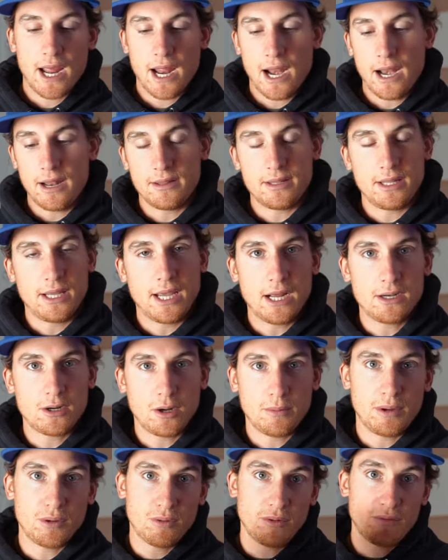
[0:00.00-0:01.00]
And in the end,
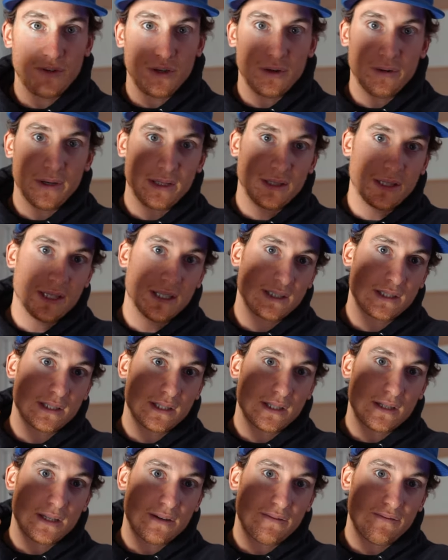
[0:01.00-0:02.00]
I'll be reviewing
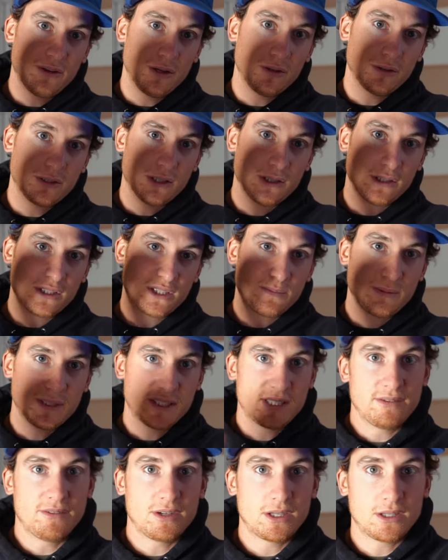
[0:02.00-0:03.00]
this filter
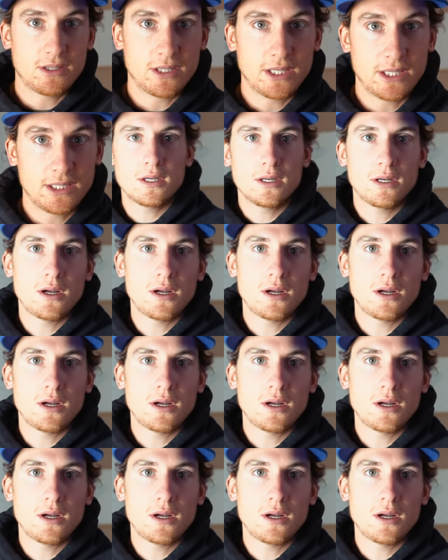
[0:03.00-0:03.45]
specifically.